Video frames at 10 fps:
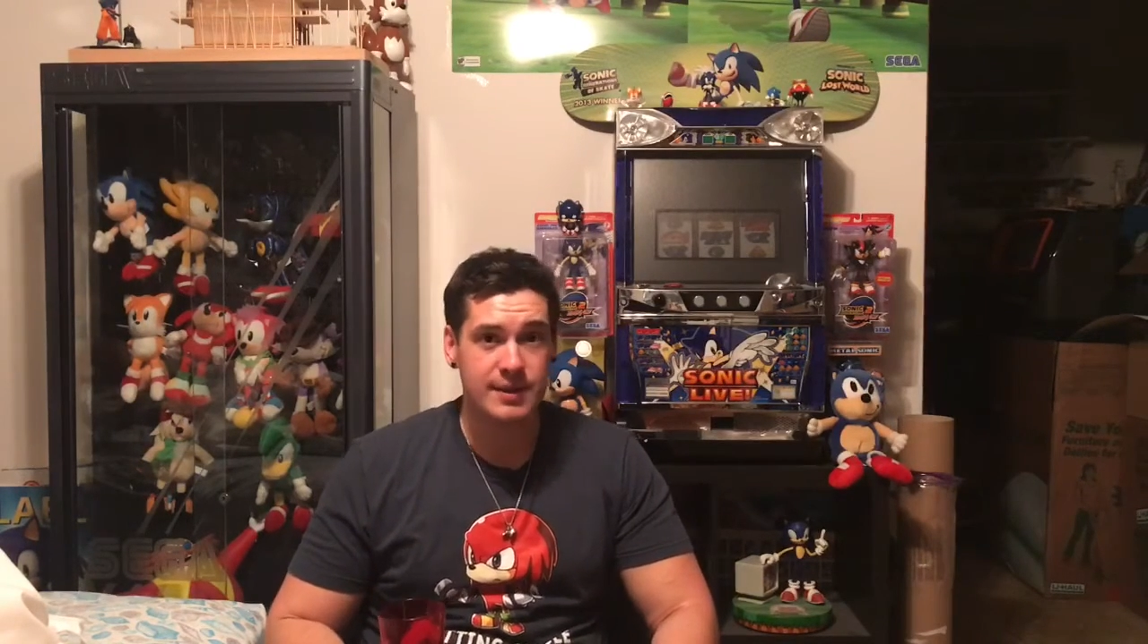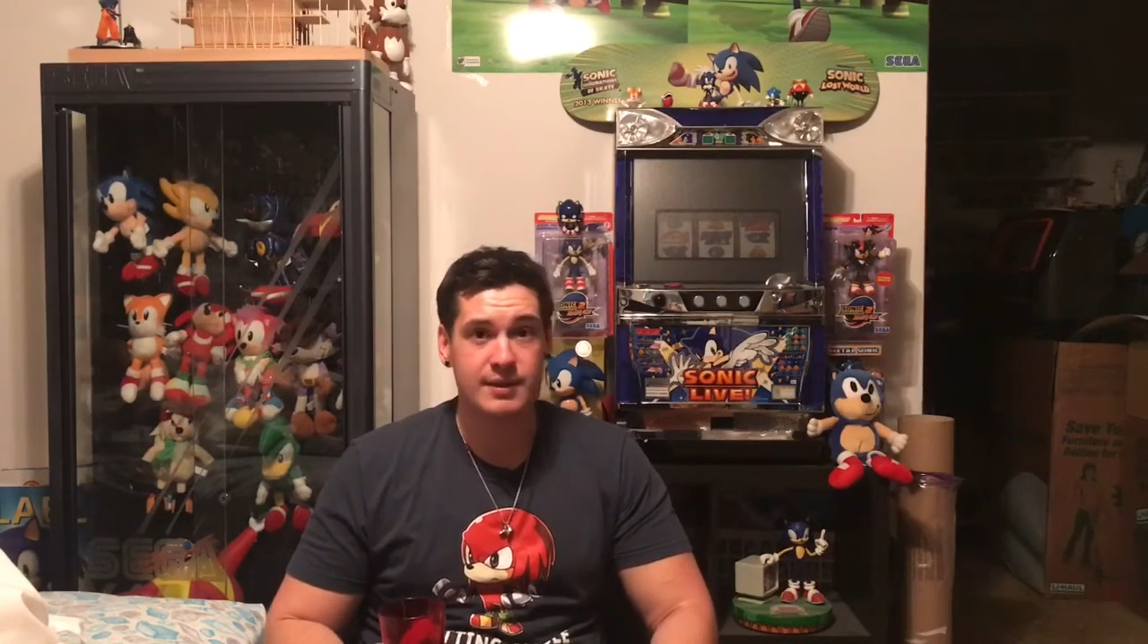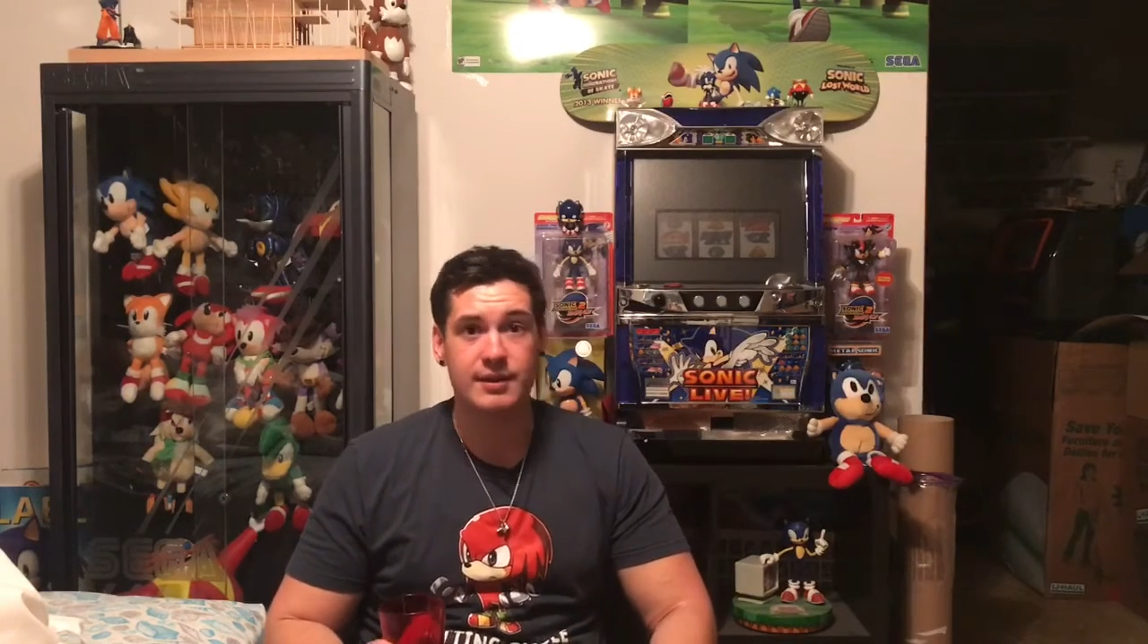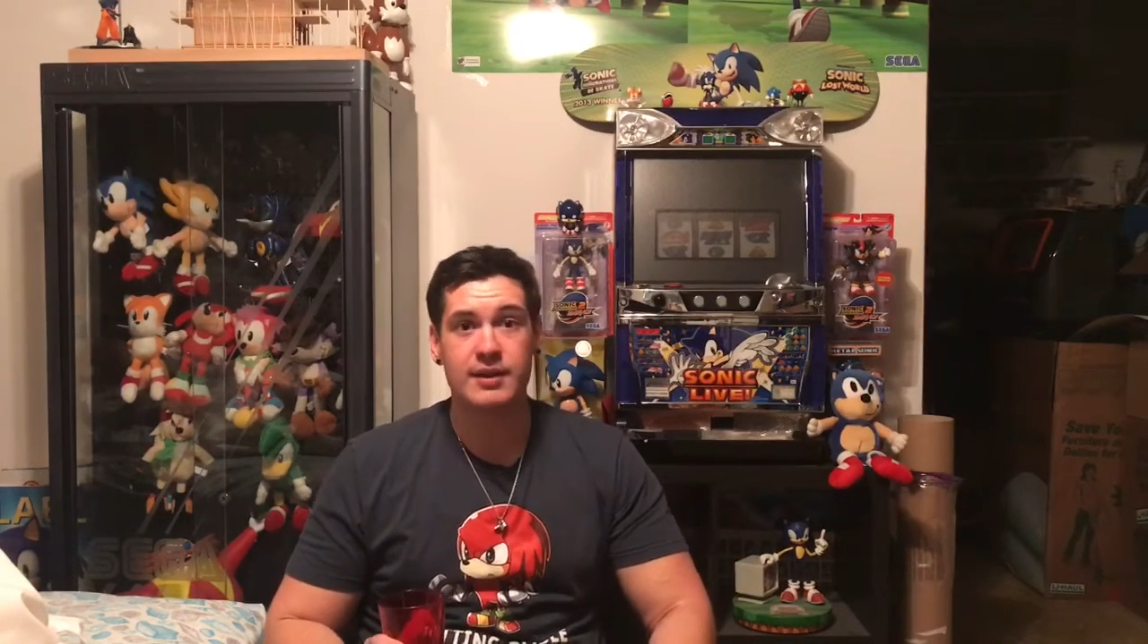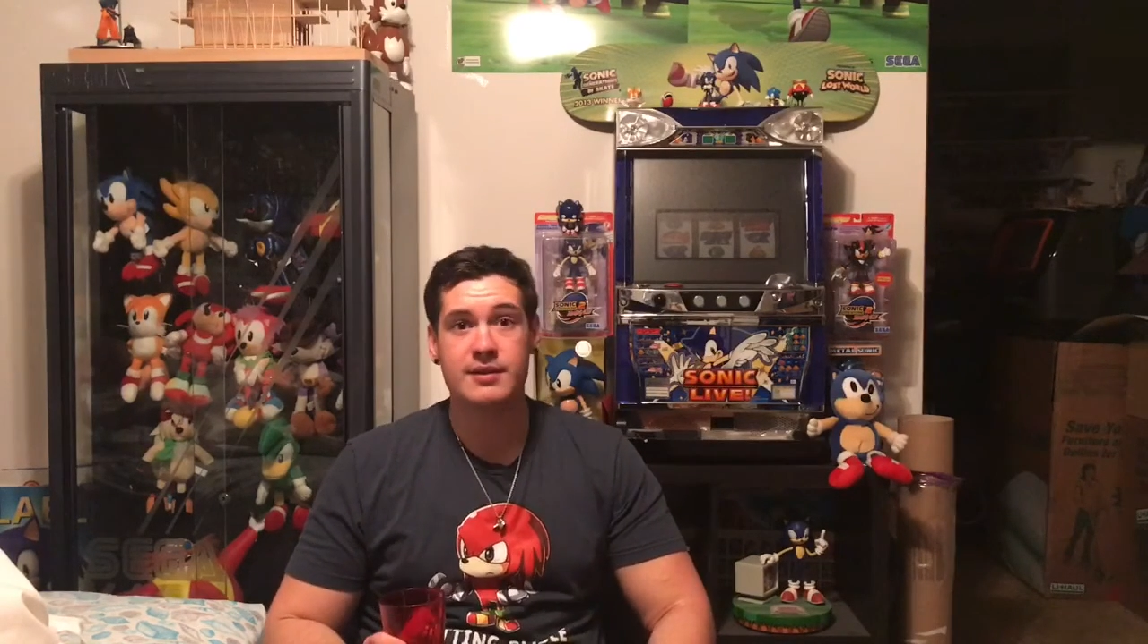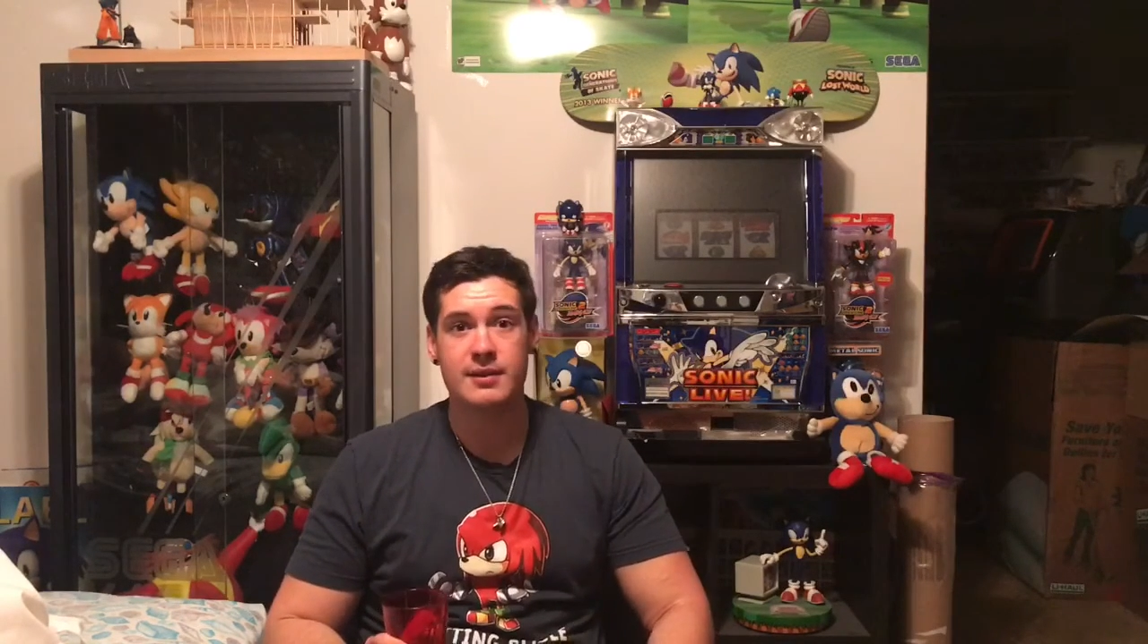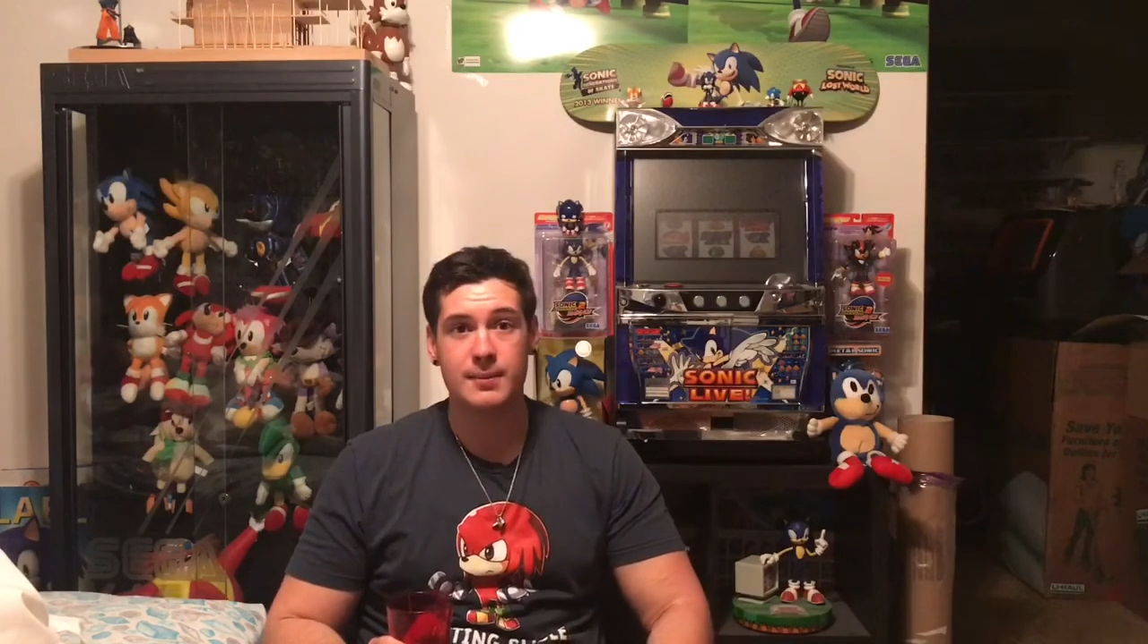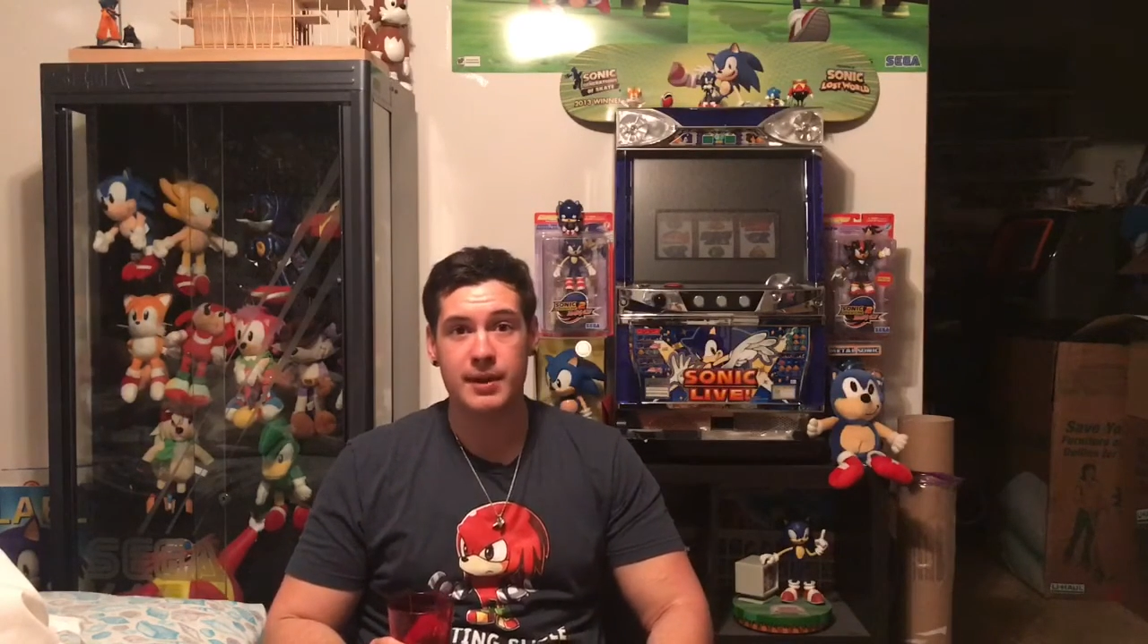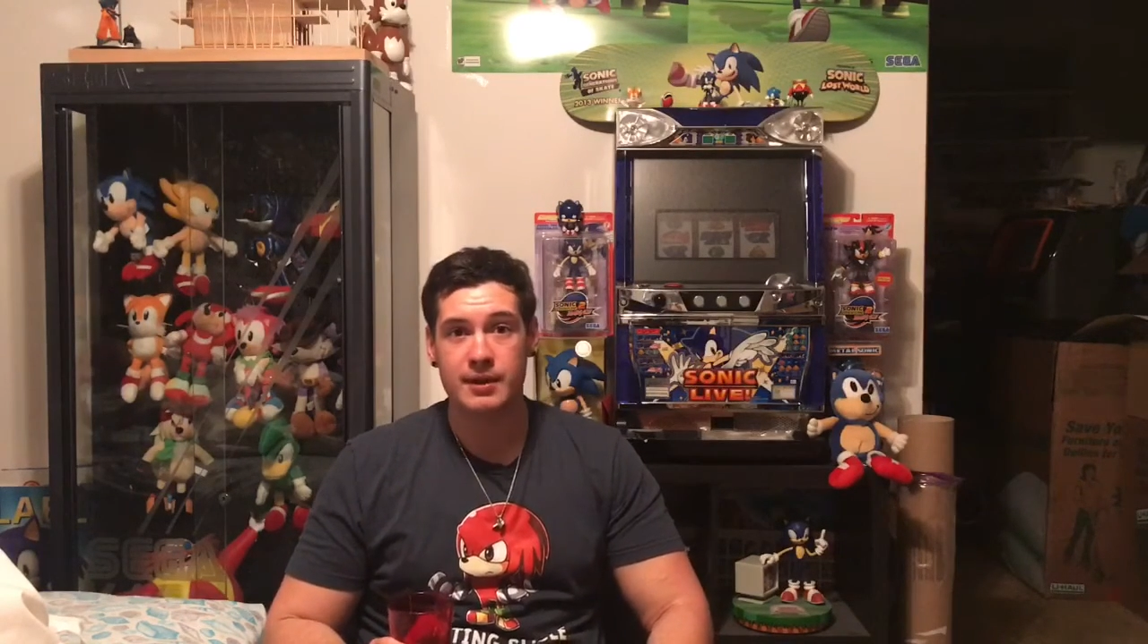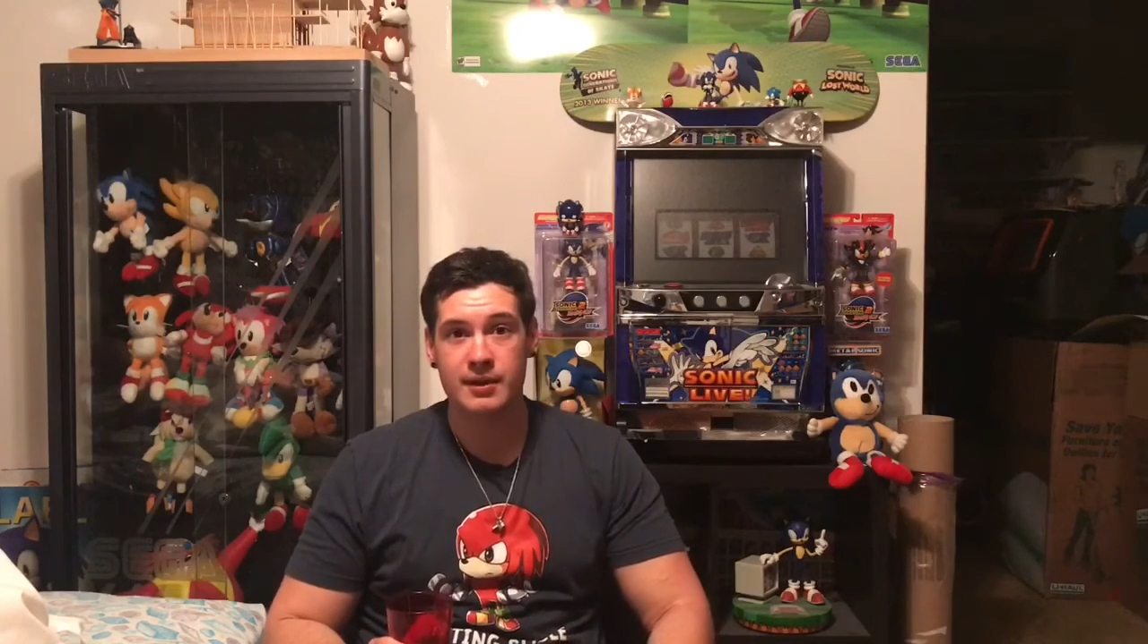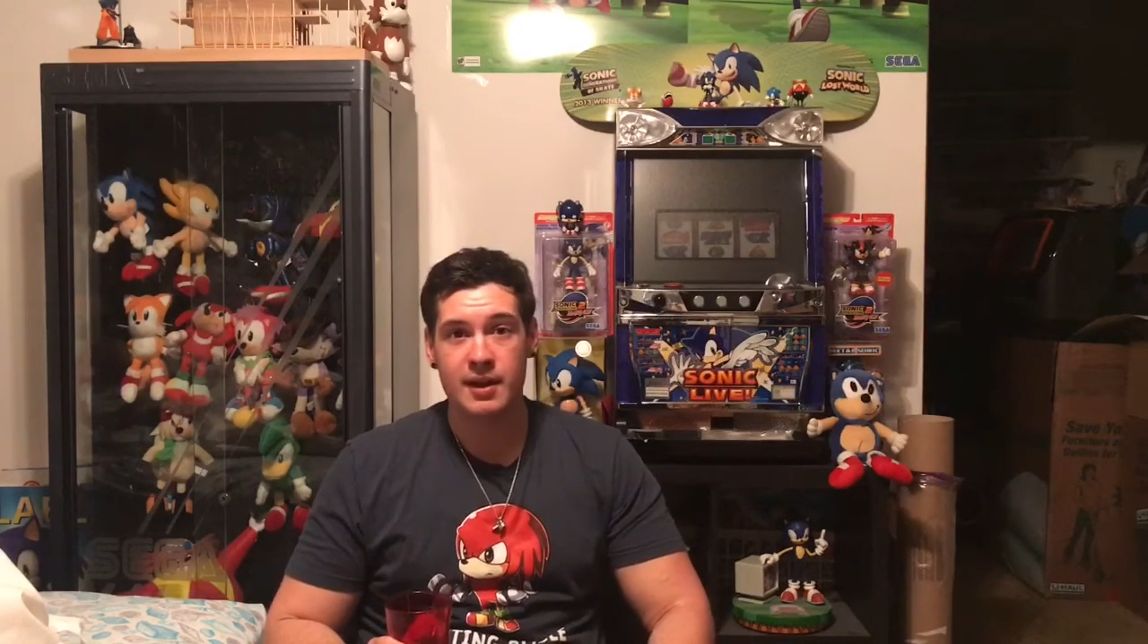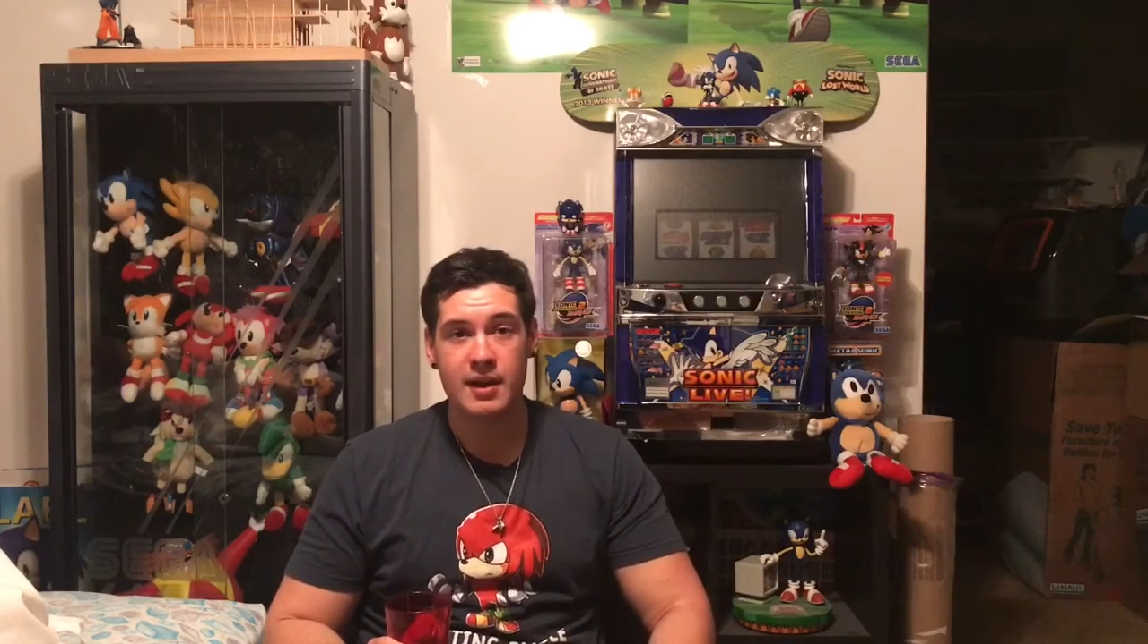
is still there somewhere.